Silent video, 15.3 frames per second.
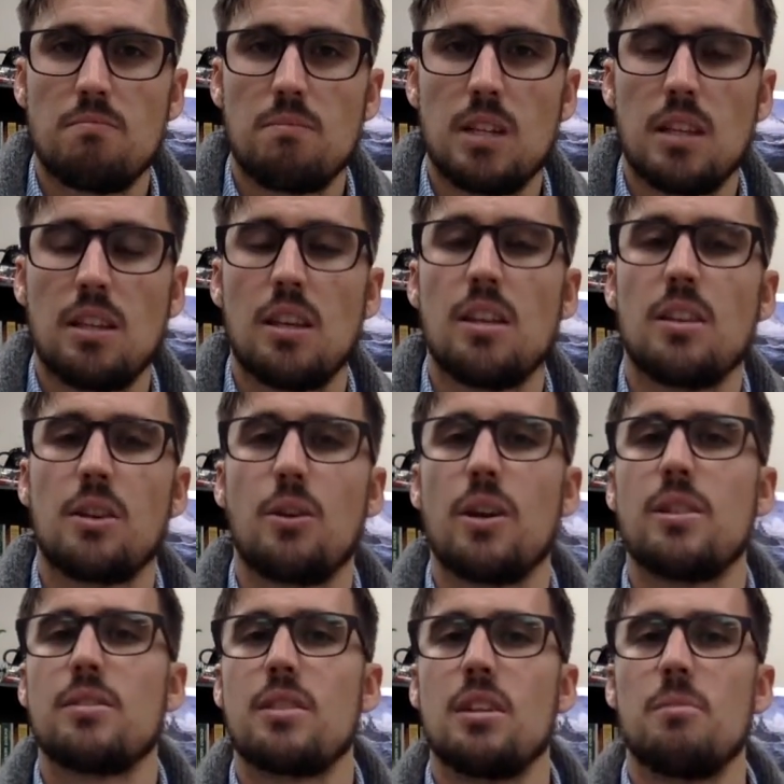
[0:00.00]
in the
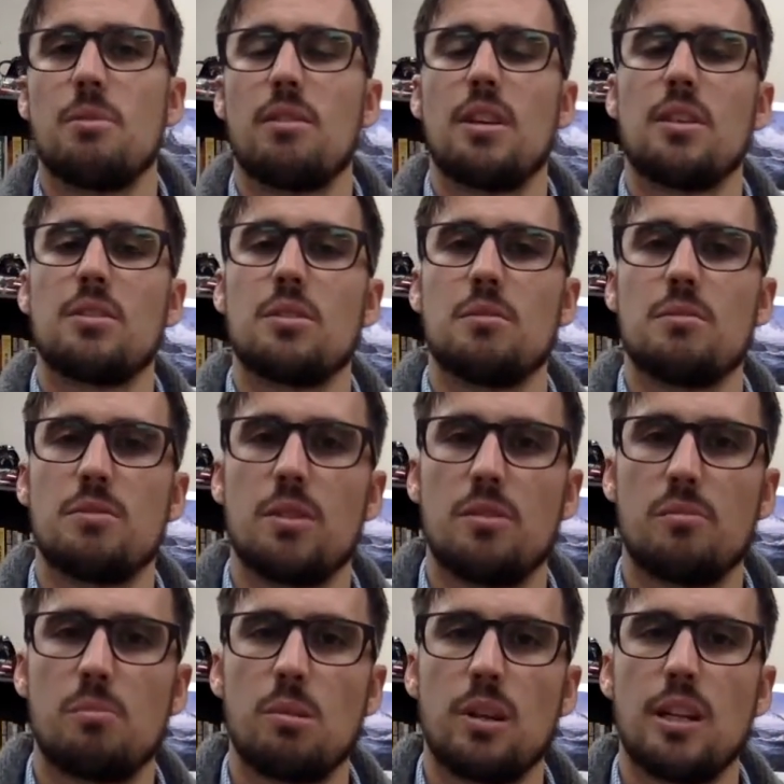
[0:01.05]
grand scheme of things
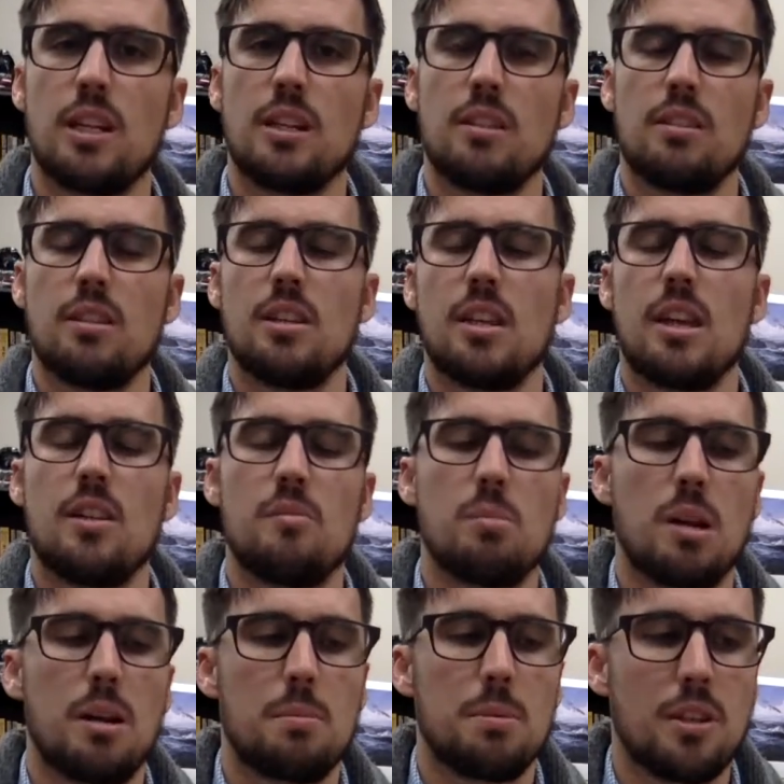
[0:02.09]
of bringing the native
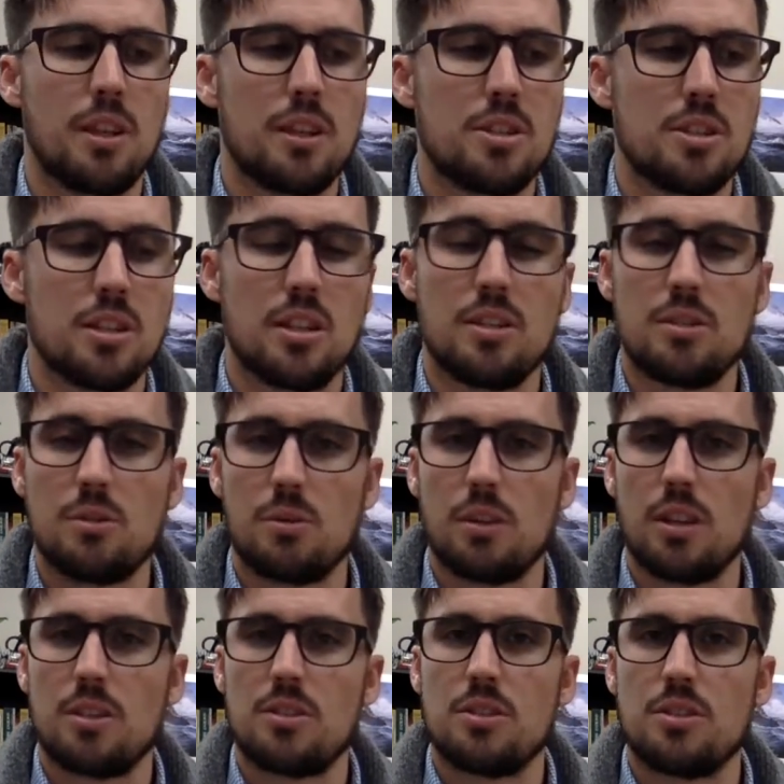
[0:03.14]
population into
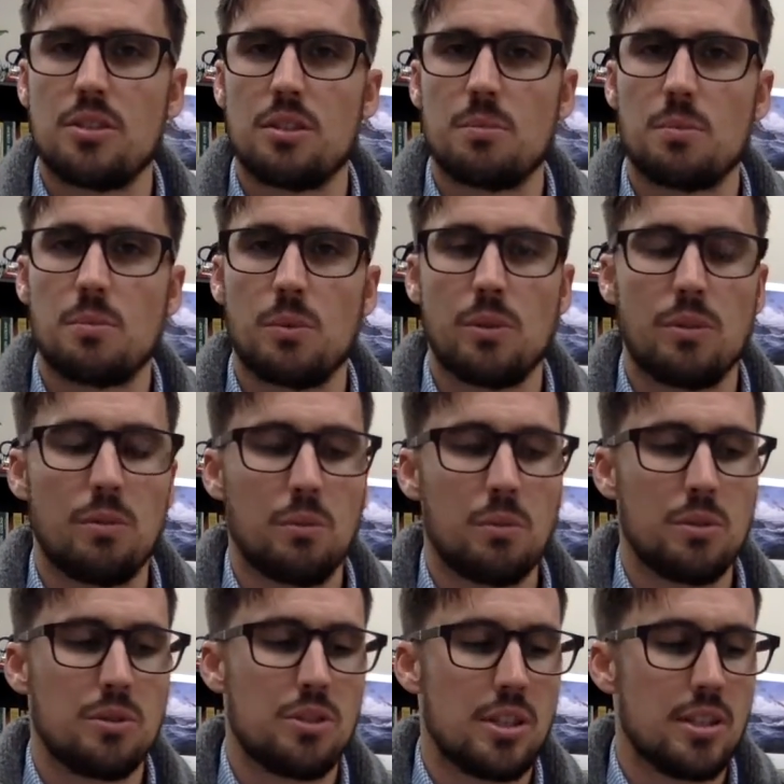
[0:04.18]
relationship
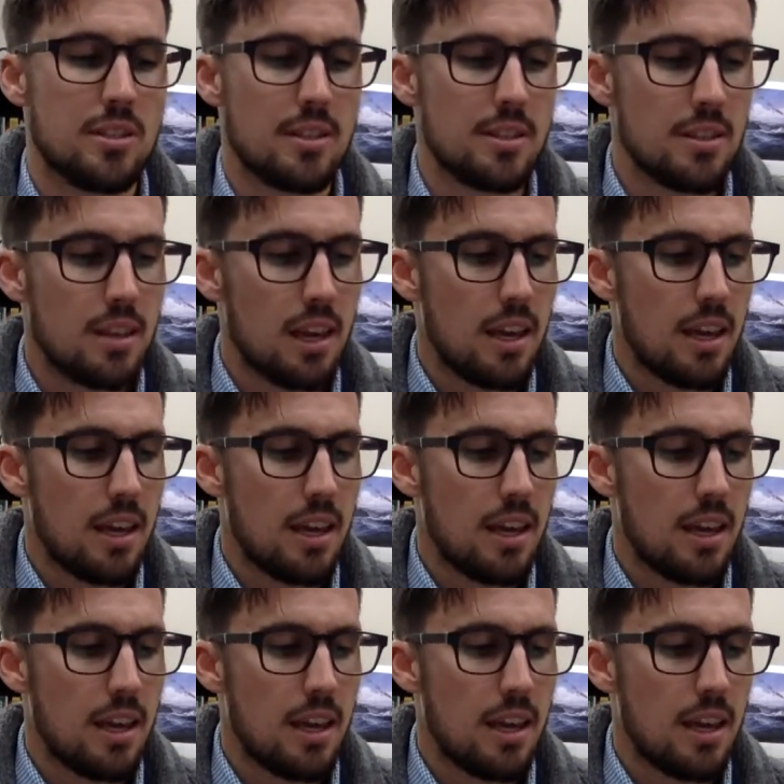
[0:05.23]
with Jesus.